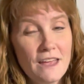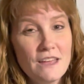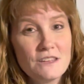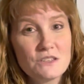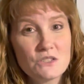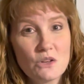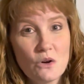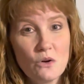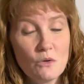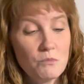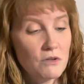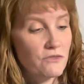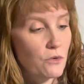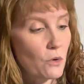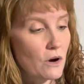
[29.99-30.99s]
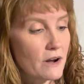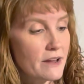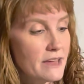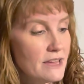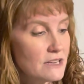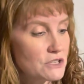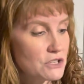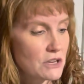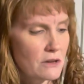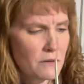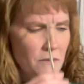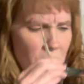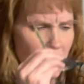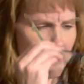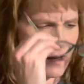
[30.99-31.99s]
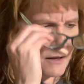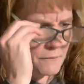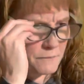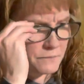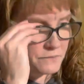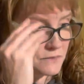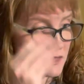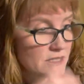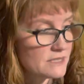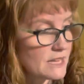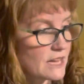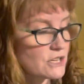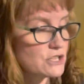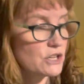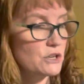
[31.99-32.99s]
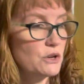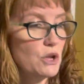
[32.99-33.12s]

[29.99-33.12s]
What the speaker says: So before each section,